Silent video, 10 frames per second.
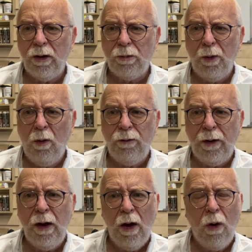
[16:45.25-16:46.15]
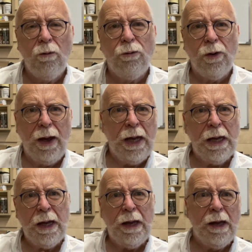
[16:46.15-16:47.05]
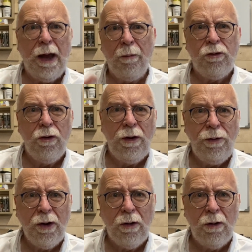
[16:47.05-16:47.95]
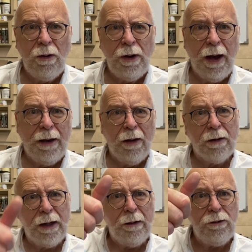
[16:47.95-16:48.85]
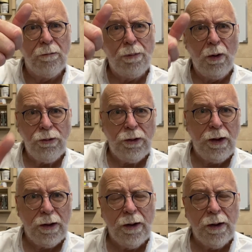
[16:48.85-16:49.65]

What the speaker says: But hopefully I'm turning the corner, and I'll keep you posted